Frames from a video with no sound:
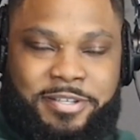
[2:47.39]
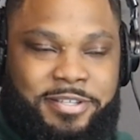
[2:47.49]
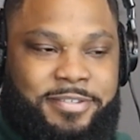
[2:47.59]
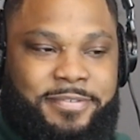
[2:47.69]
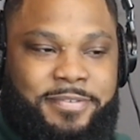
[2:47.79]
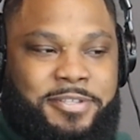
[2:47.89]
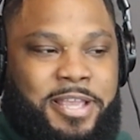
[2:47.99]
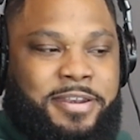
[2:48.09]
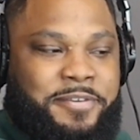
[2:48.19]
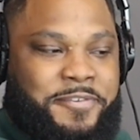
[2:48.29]
saying? Just because
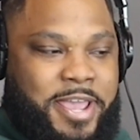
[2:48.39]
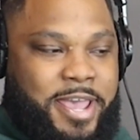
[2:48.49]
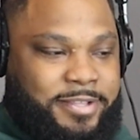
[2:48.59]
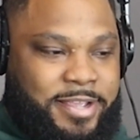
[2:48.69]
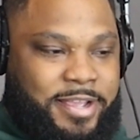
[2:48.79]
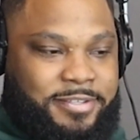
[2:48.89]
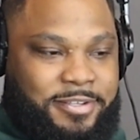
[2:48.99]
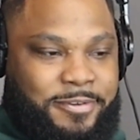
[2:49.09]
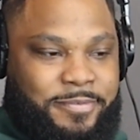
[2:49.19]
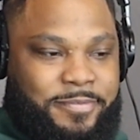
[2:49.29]
I never had that,
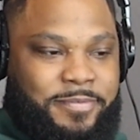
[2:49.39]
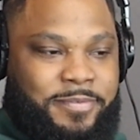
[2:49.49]
so